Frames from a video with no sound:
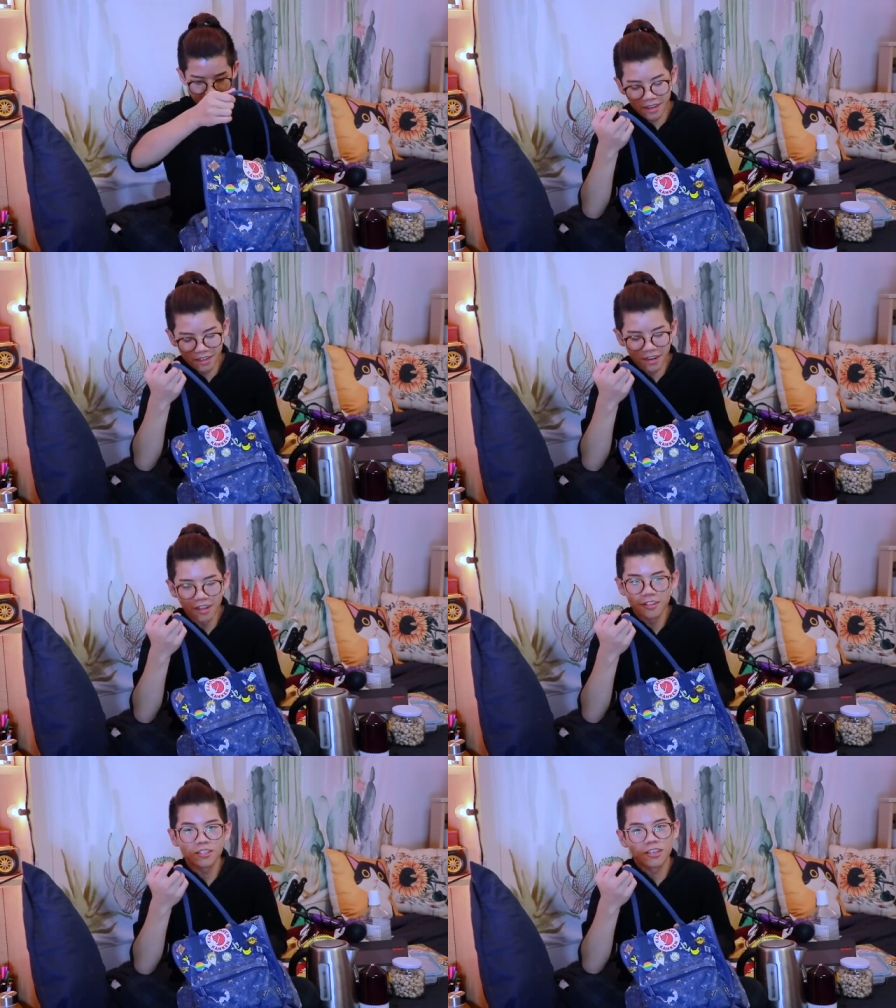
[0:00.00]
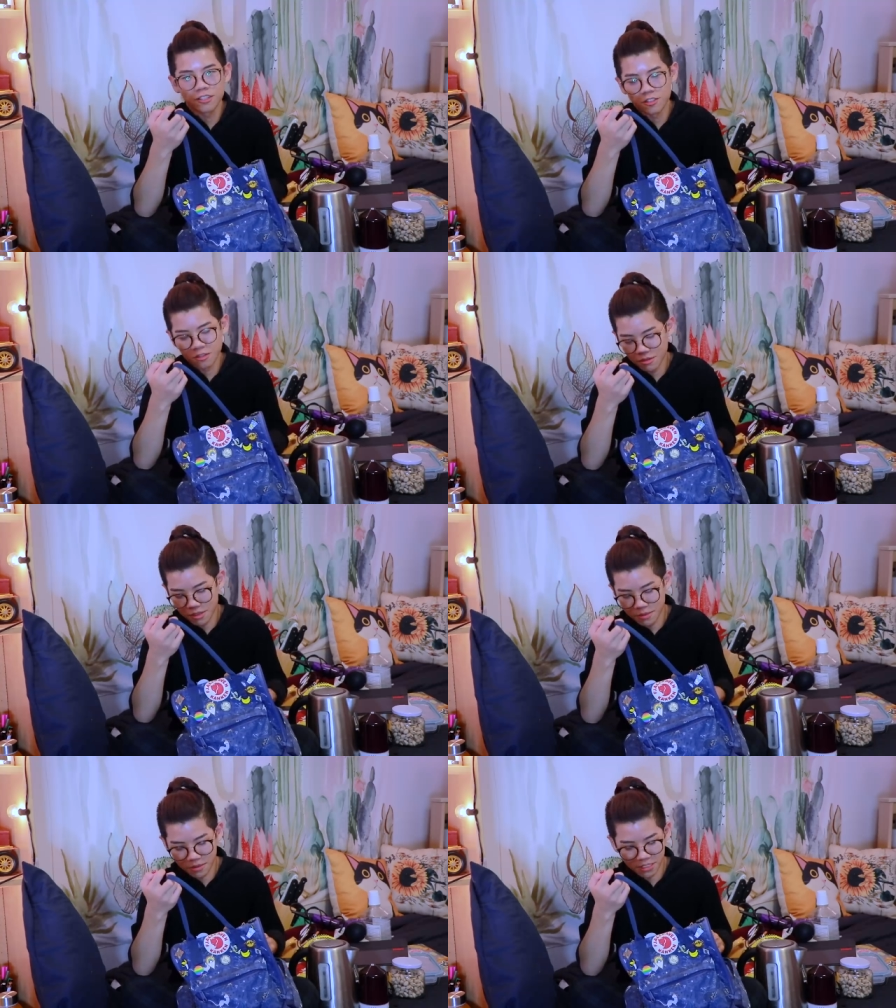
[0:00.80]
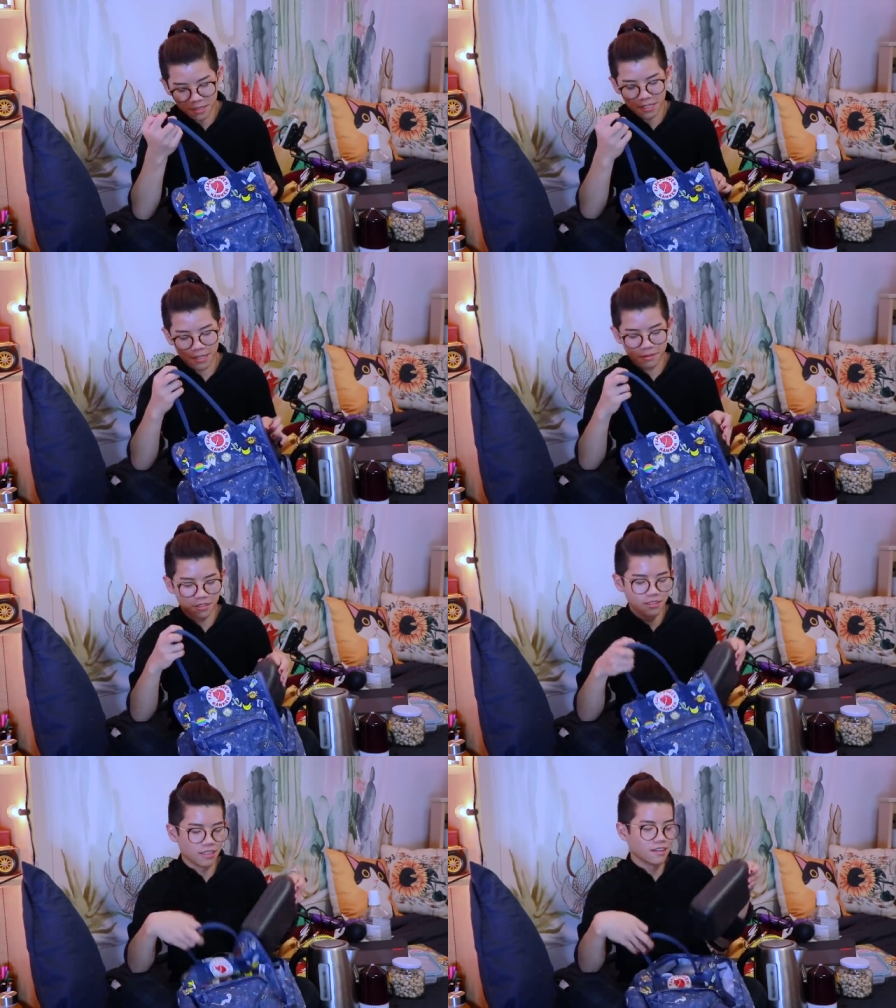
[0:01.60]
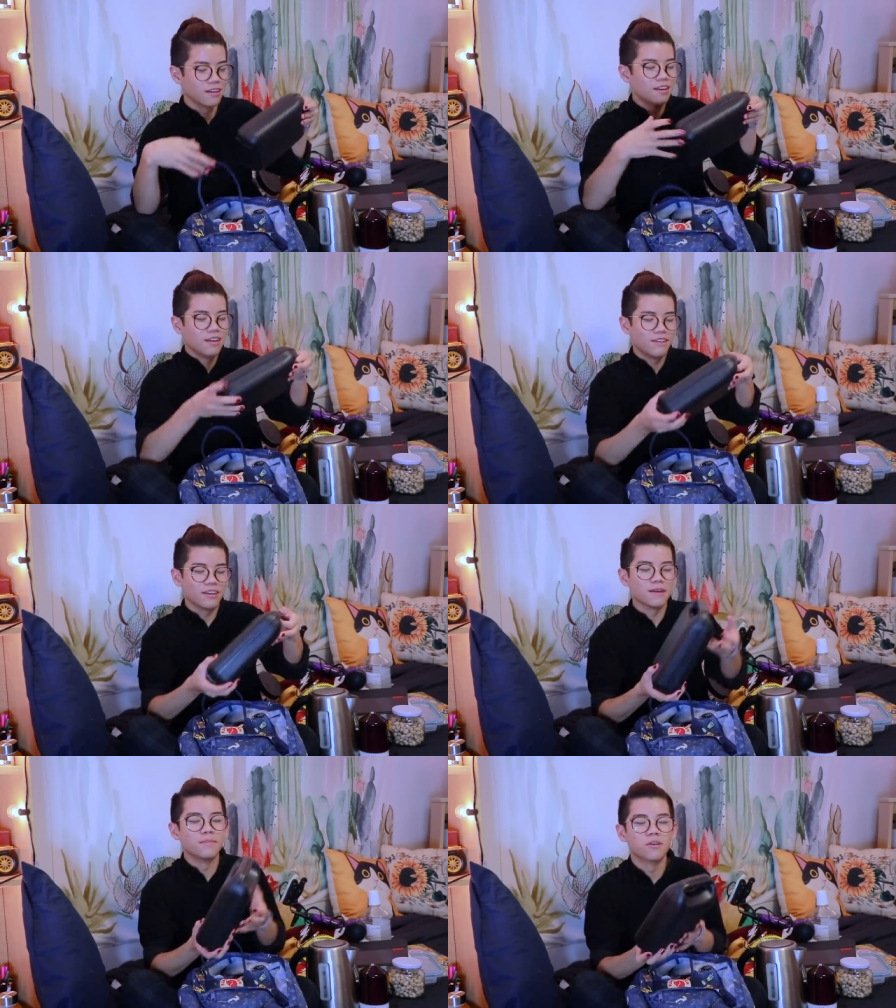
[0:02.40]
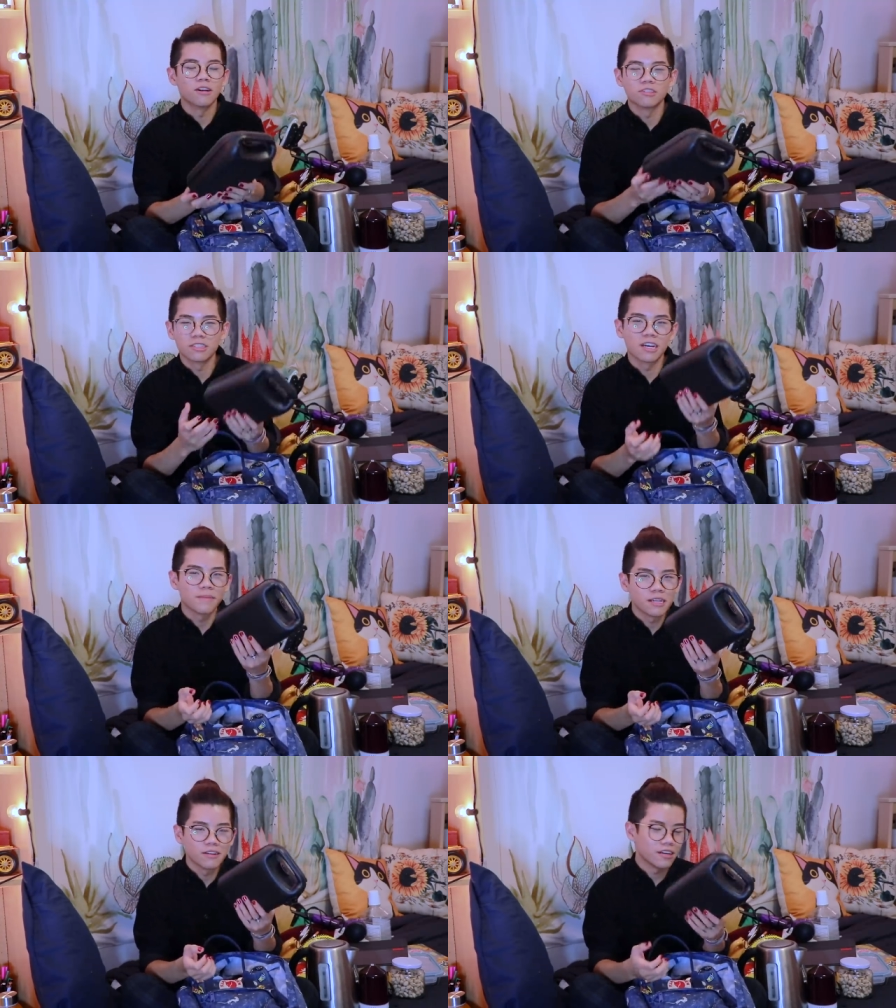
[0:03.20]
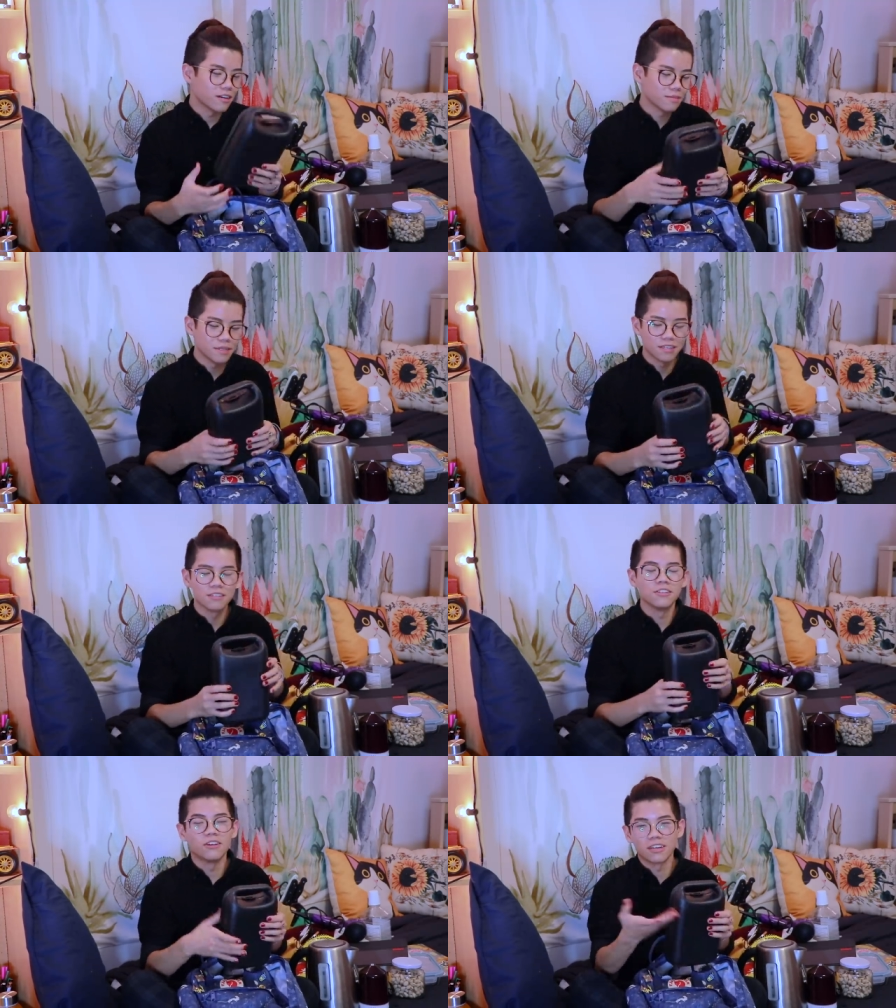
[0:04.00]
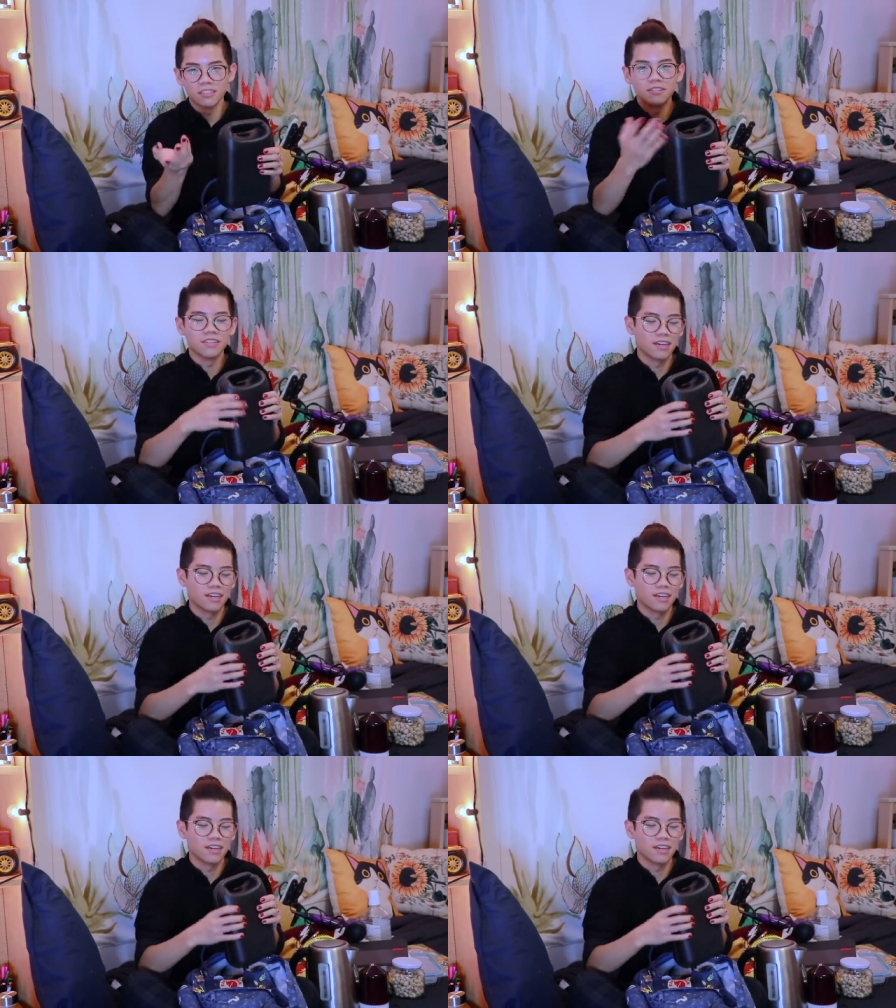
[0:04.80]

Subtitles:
And college lectures are really boring sometimes, so like, if I get bored, I'll just cut my own hair because you know I can do